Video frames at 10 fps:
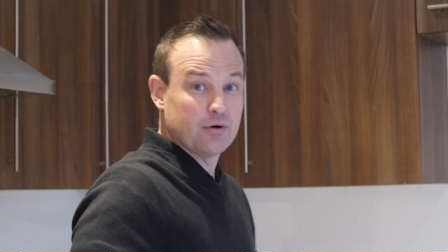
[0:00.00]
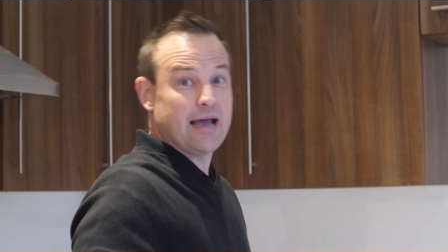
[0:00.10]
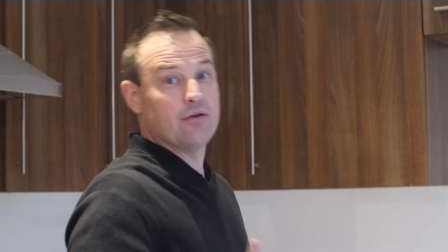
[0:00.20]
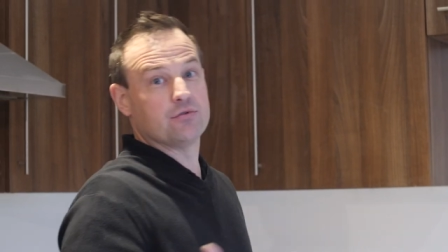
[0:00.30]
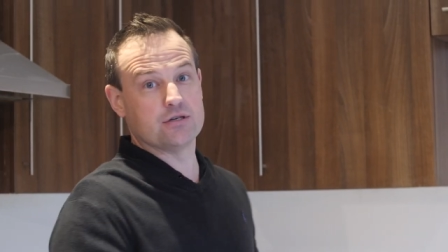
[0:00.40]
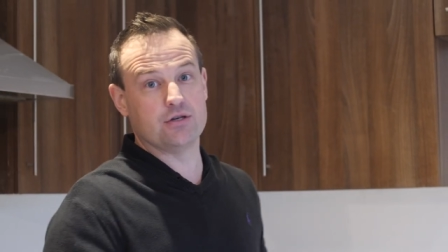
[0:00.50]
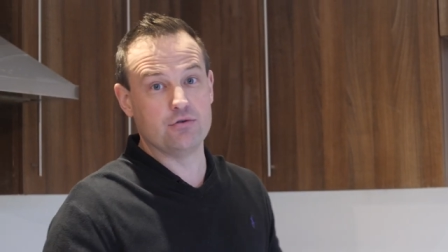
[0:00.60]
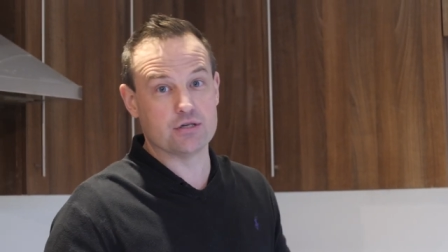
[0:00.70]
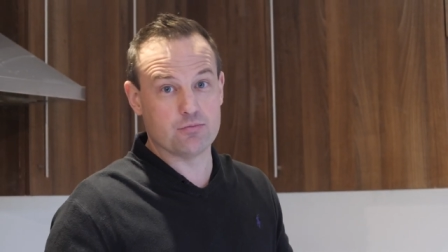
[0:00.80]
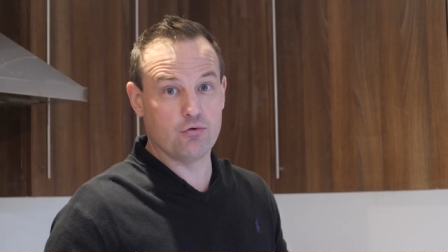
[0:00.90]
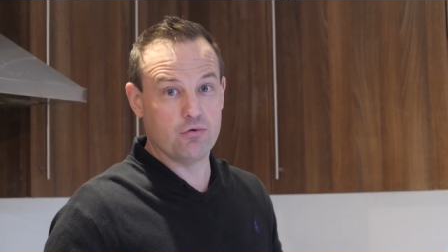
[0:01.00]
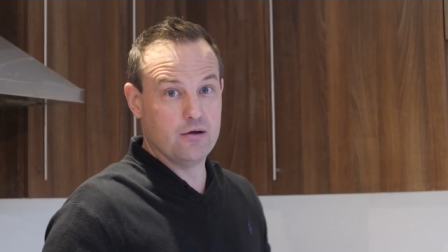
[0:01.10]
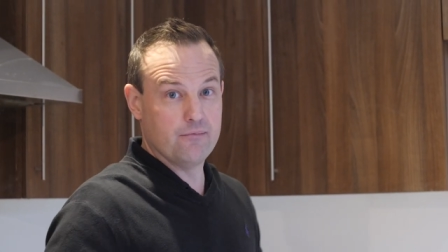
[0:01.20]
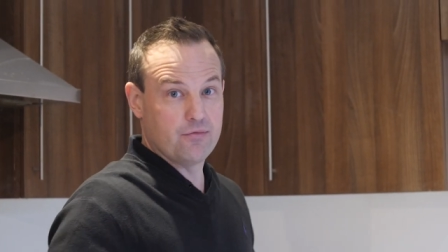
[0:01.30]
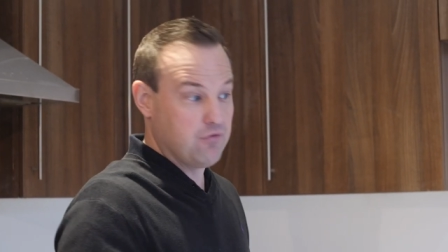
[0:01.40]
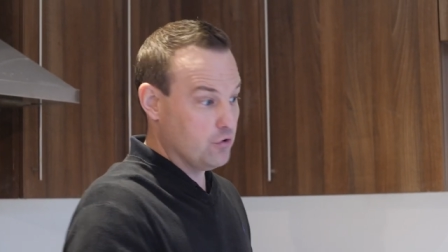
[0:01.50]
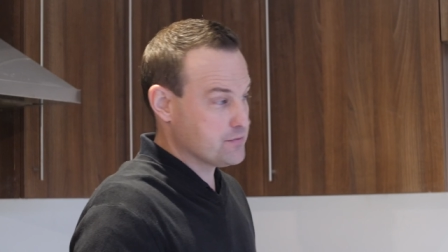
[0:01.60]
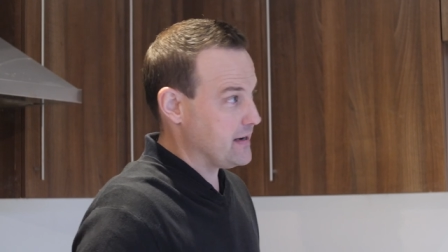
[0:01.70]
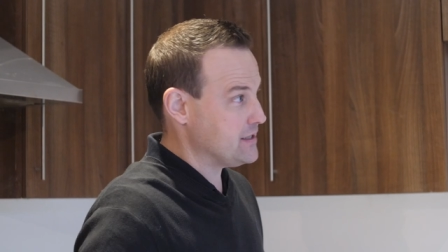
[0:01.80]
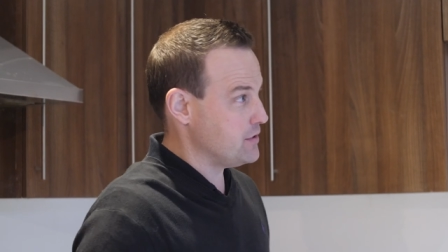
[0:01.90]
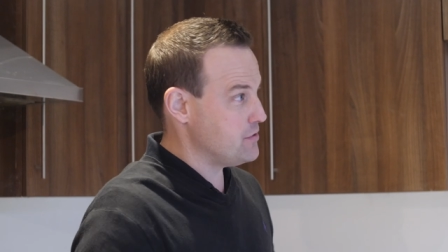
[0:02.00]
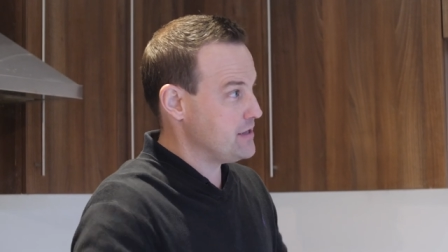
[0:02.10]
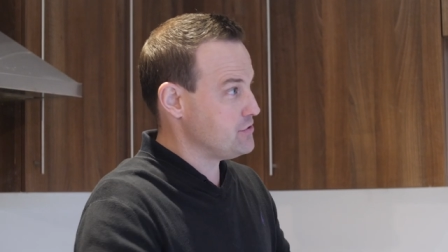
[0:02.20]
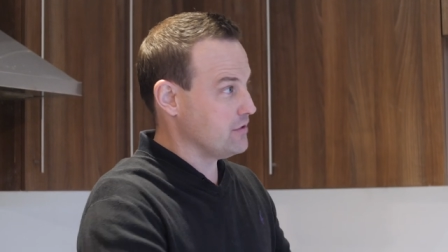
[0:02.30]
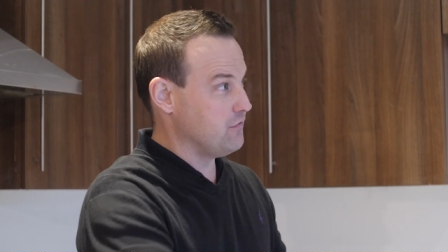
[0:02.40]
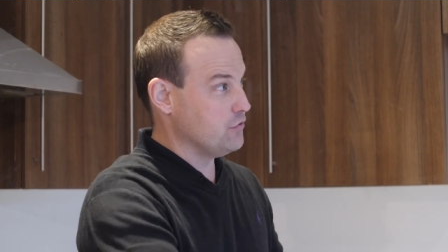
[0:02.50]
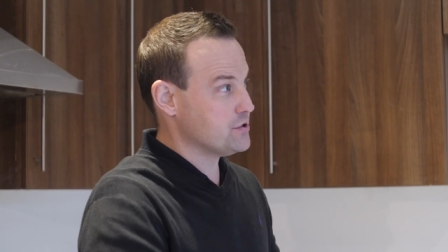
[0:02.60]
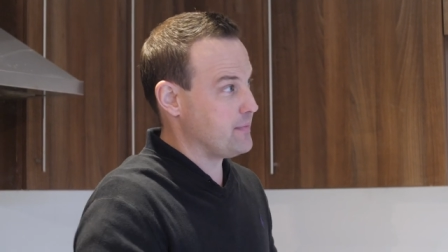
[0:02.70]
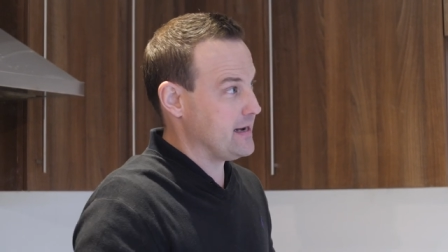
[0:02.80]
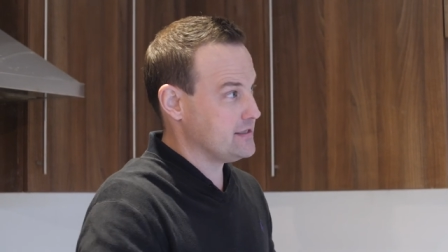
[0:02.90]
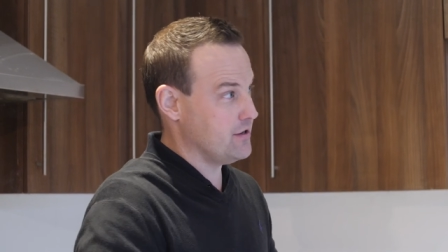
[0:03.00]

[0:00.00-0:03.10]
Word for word: will count as usable floor space when you're measuring the floor space.